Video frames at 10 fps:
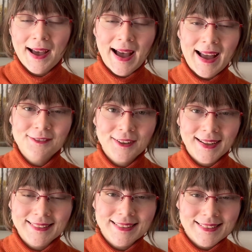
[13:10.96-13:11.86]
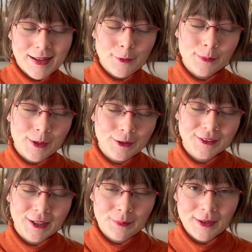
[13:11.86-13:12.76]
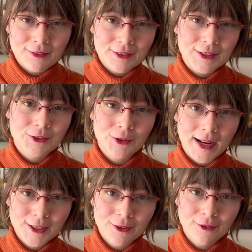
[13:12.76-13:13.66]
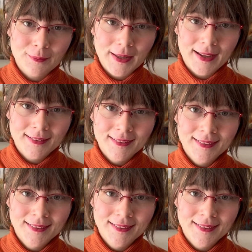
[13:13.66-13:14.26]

I find demo modes are a bit of a distraction from that.